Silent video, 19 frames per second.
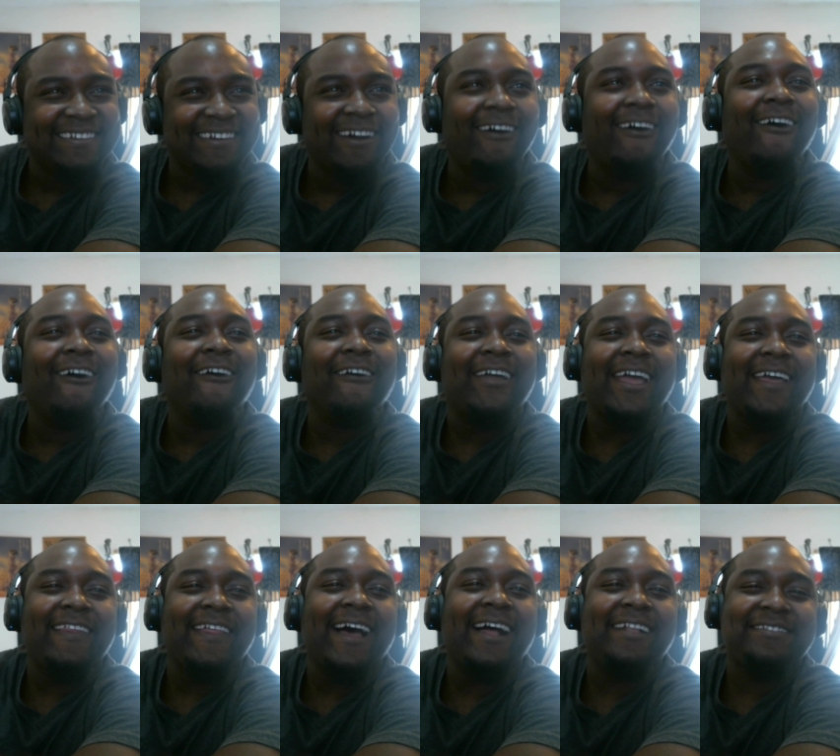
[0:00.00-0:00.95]

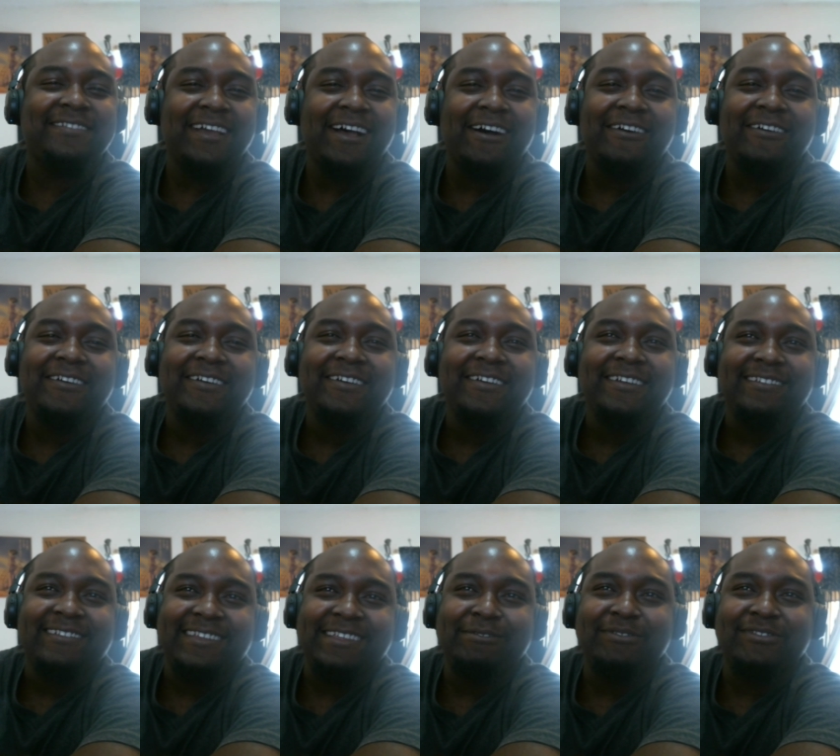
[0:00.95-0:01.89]
Okay, that's how.
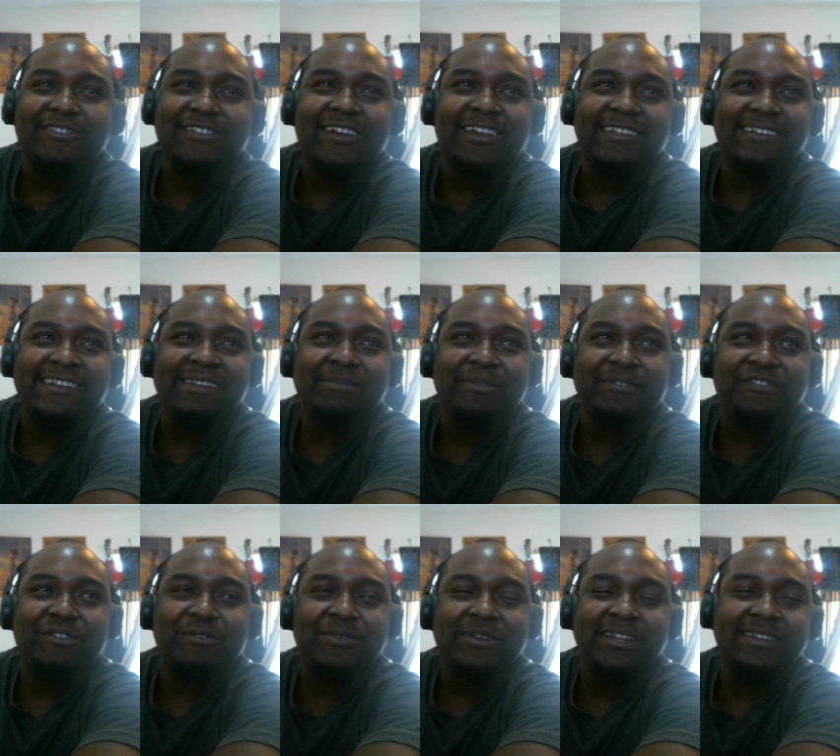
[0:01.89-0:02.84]
He was looking at him and
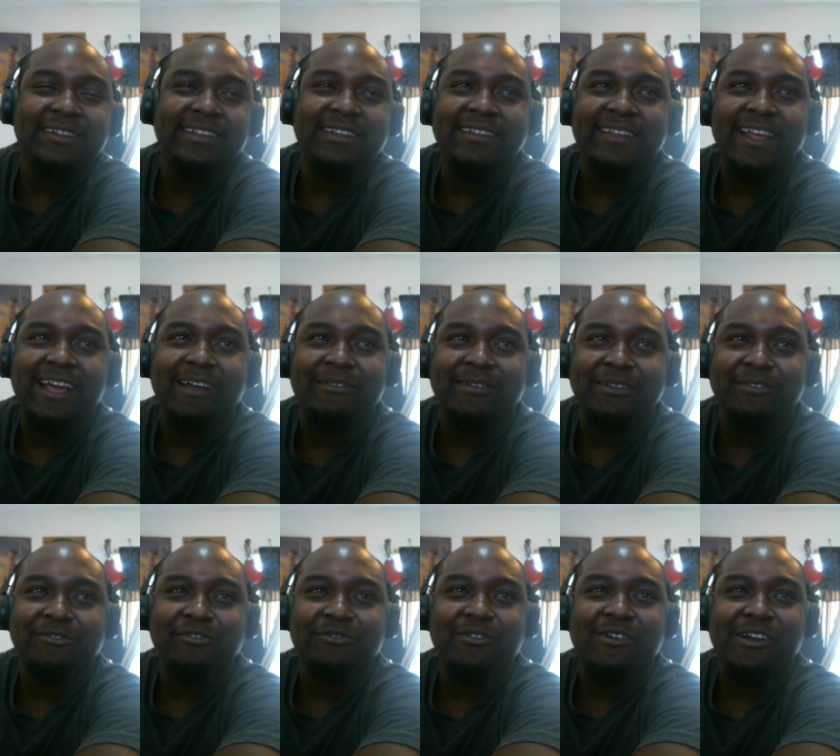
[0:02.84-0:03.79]
shit when he did that, when he
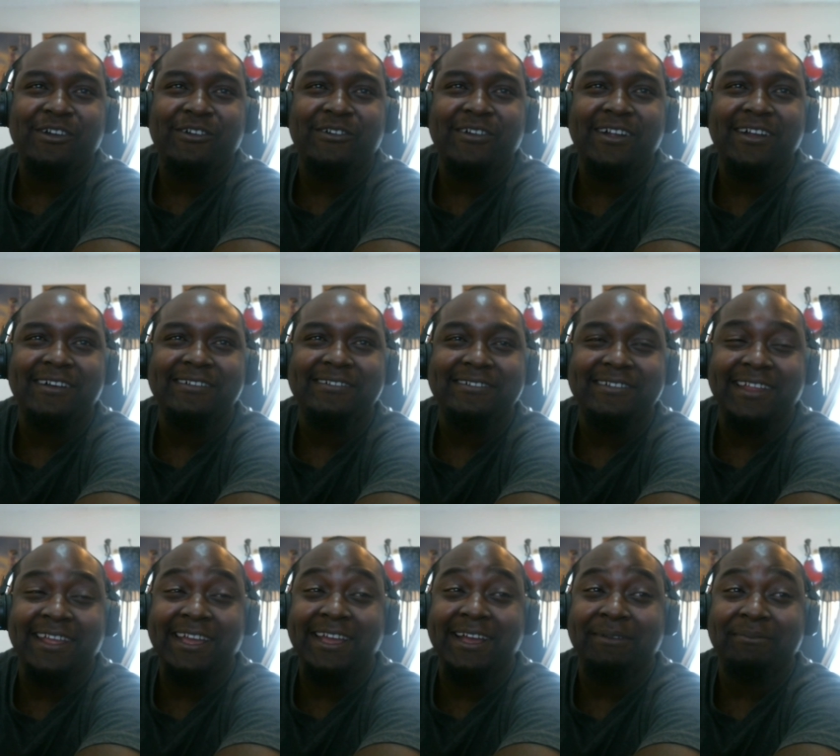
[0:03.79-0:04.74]
was just walking around.
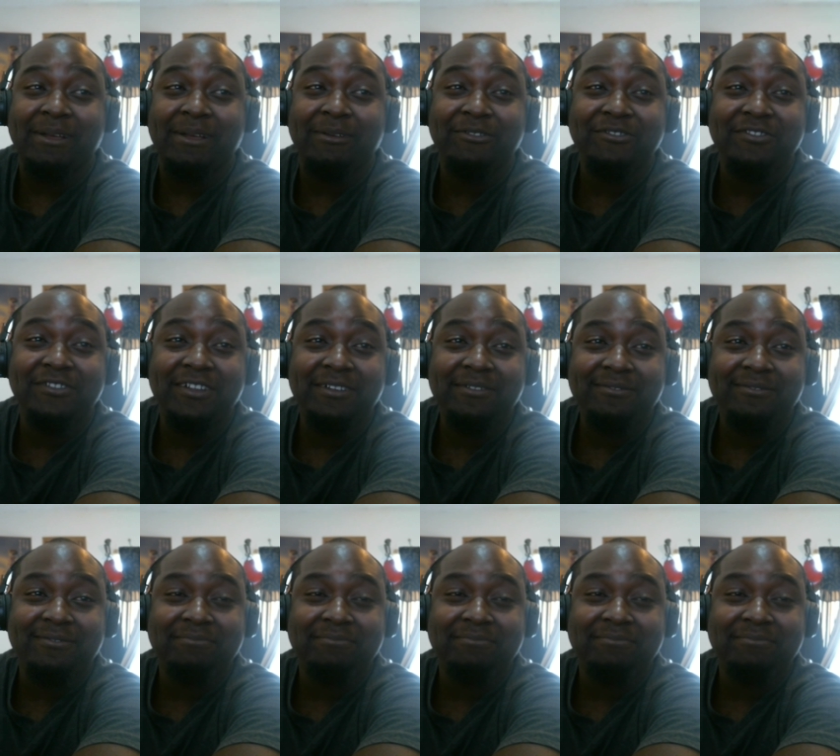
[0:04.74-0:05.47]
Damn, that was all. Uh,